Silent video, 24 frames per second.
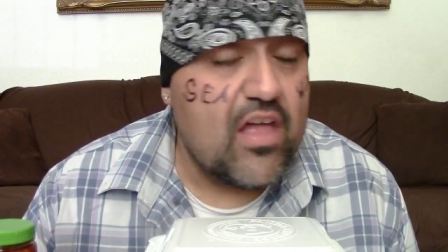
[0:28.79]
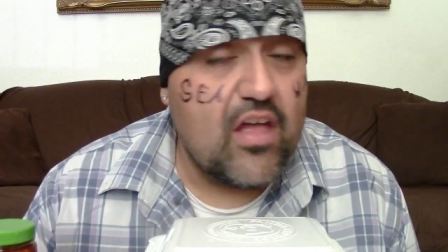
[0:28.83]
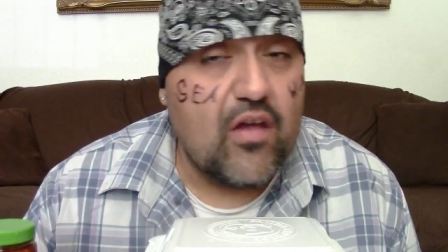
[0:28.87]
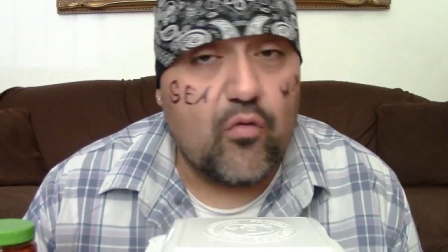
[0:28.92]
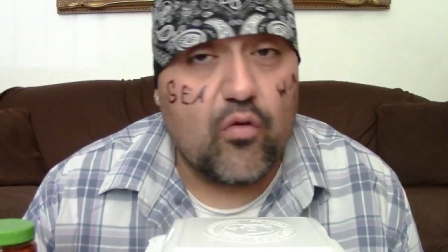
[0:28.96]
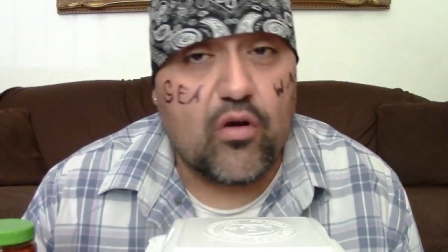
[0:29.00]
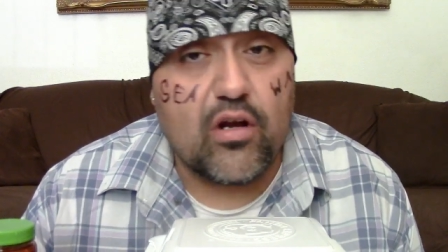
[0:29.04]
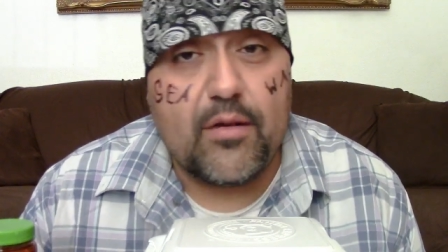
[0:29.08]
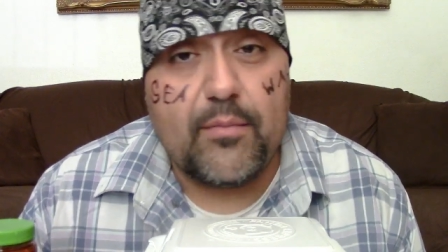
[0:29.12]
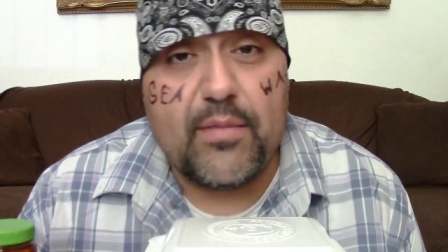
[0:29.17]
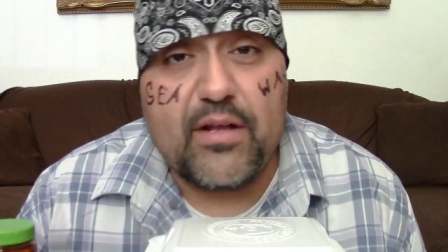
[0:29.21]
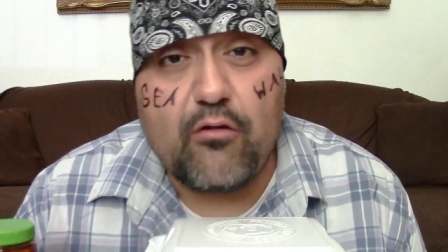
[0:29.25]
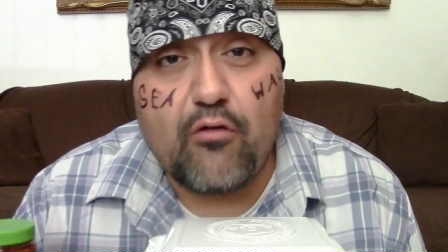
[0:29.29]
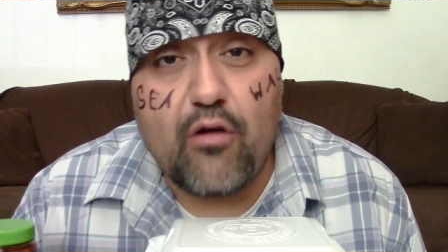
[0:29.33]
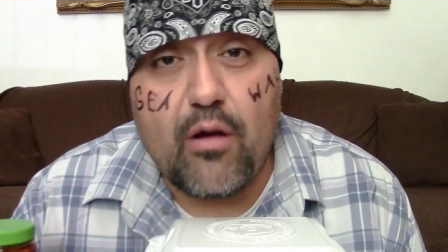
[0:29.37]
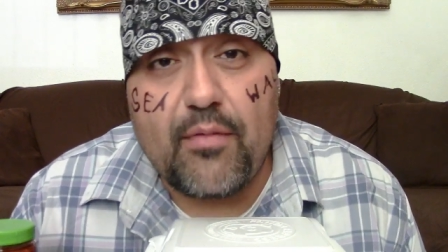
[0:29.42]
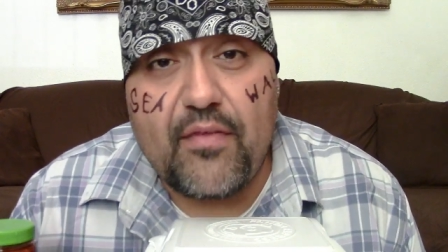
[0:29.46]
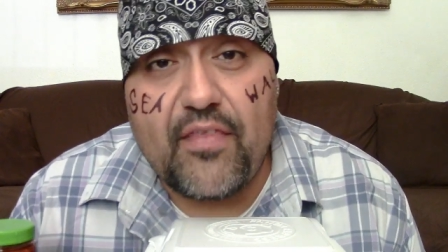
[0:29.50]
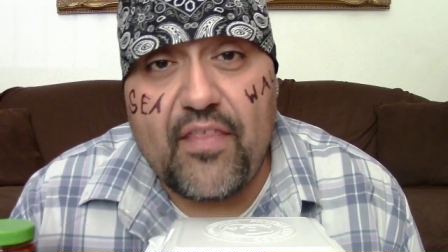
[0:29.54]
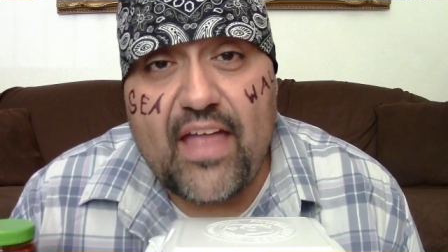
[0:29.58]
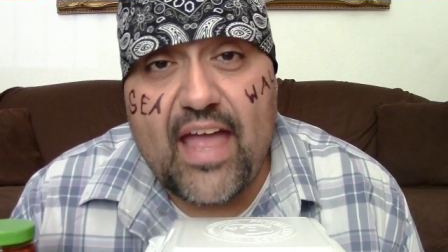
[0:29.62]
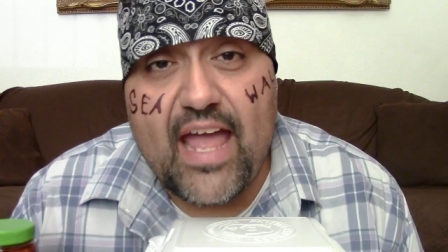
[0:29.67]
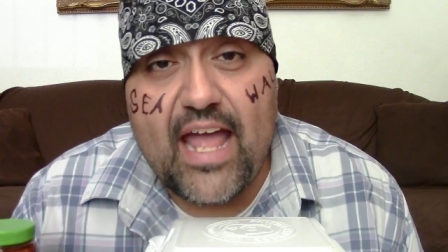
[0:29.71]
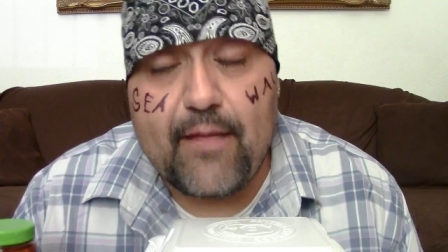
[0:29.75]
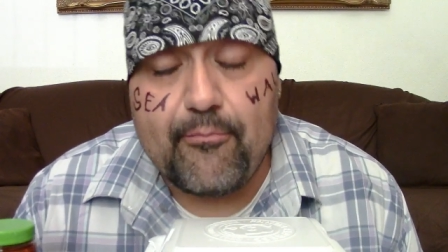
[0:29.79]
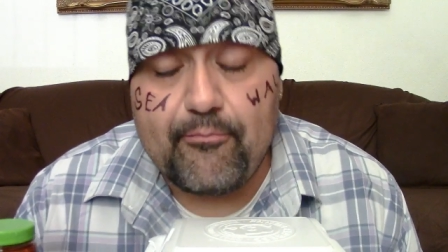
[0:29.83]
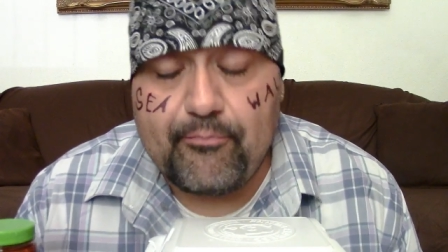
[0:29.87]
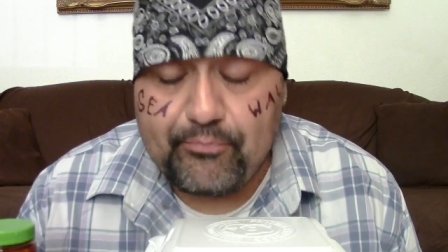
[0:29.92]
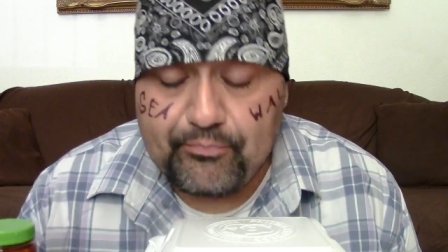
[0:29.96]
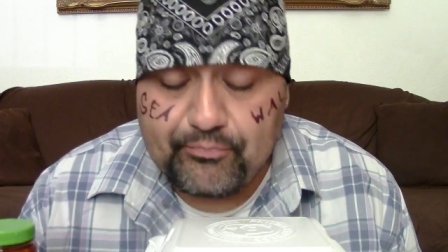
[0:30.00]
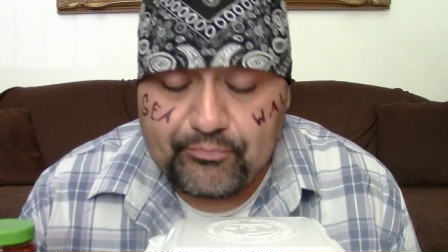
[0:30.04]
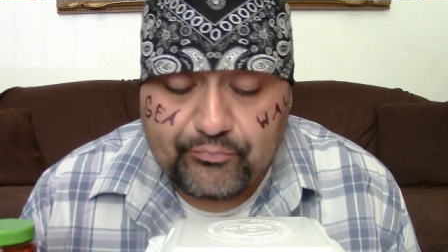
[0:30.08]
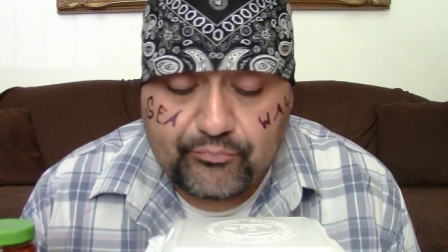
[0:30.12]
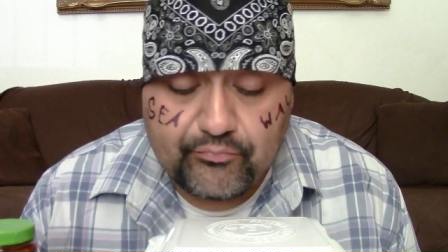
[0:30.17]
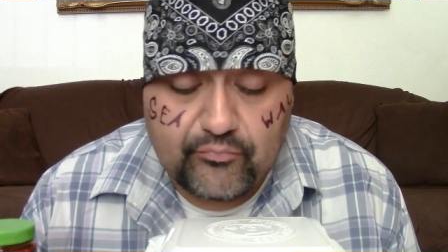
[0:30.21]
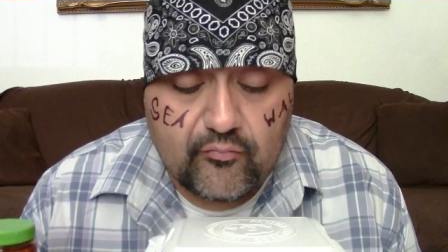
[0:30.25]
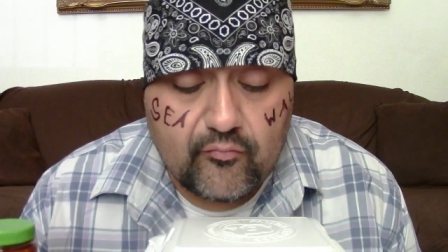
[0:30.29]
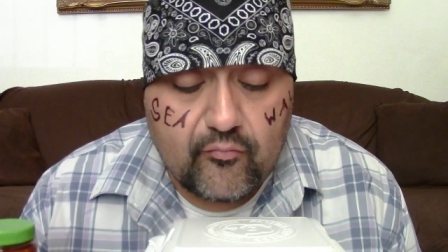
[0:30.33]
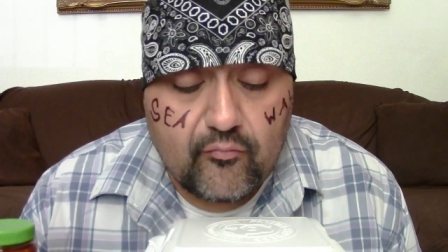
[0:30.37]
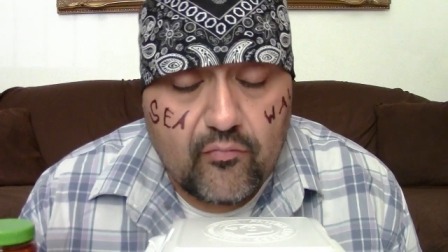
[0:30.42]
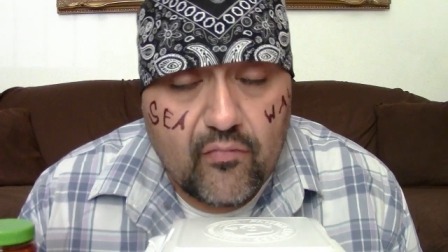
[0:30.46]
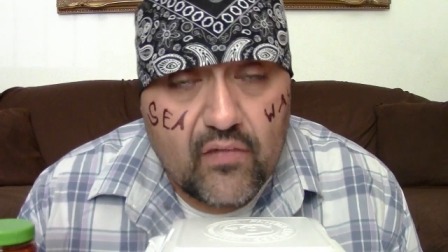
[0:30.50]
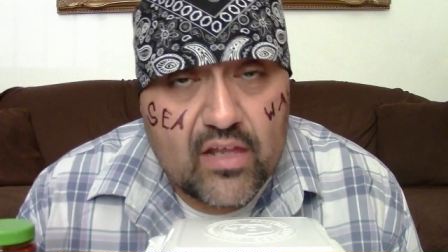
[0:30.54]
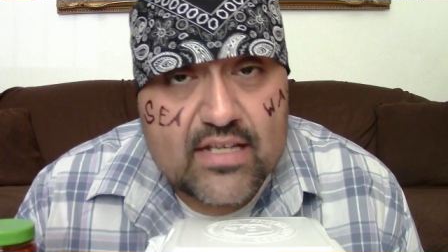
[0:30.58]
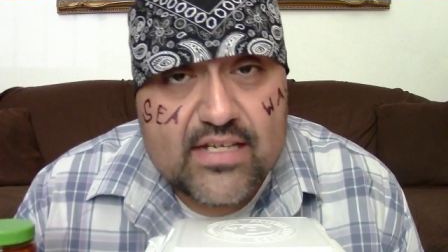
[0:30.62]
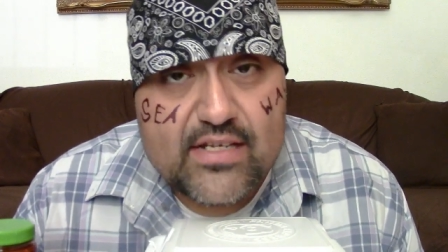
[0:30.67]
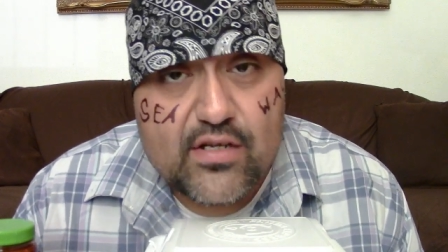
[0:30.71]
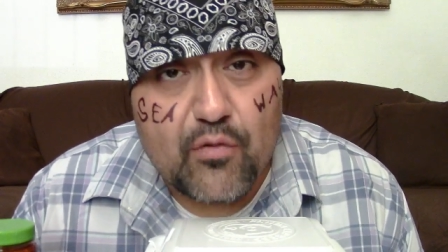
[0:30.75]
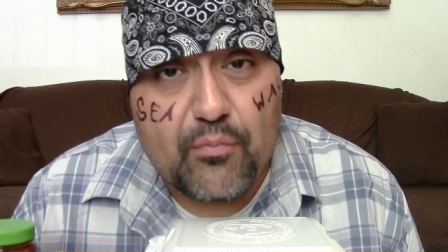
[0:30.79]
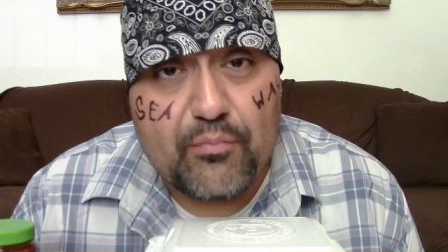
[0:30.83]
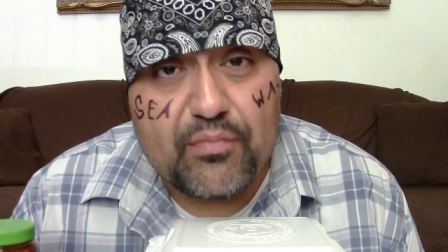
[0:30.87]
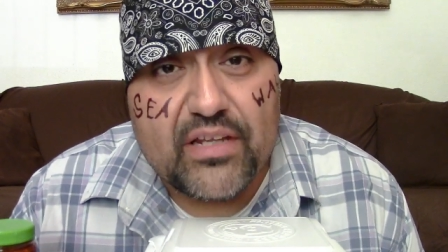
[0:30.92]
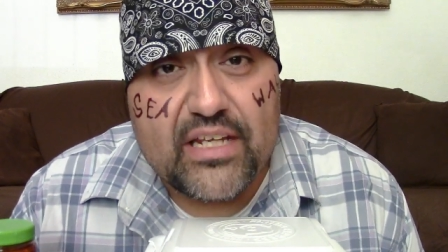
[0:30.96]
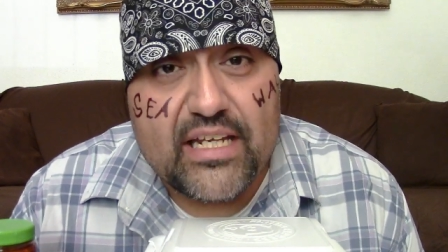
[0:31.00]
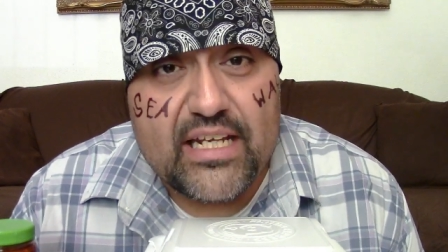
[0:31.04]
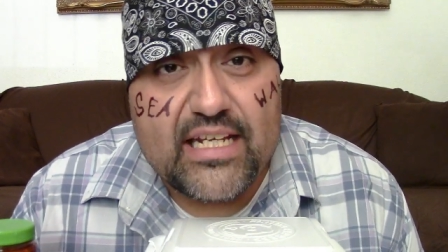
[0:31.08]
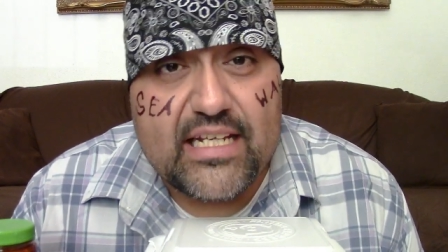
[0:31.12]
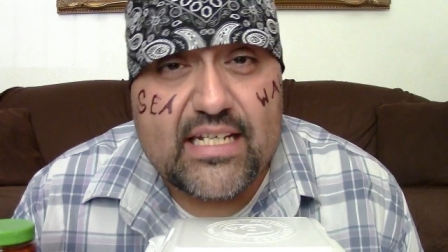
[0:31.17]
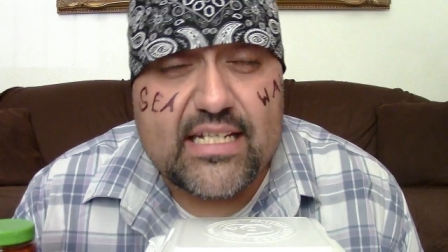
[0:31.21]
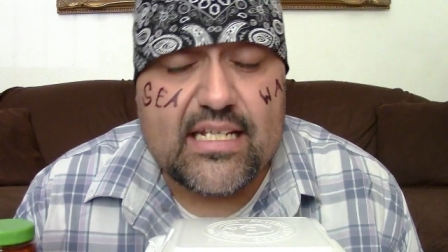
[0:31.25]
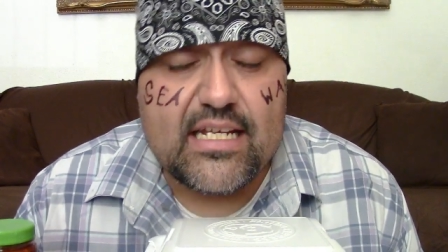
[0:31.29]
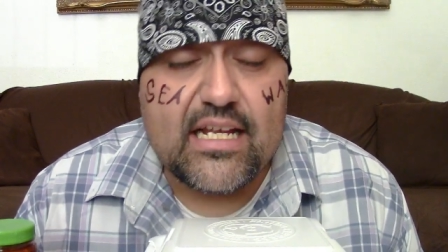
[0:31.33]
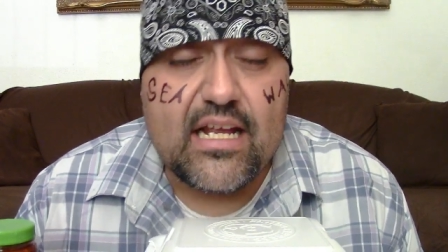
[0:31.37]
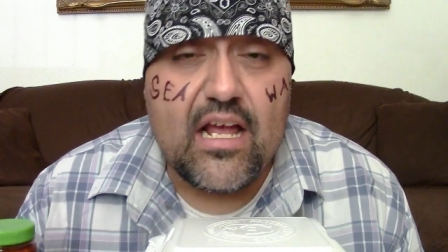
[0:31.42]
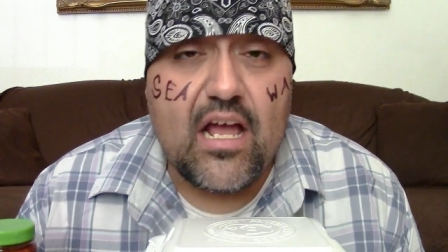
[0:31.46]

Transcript: We're gonna be grubbing that. So please,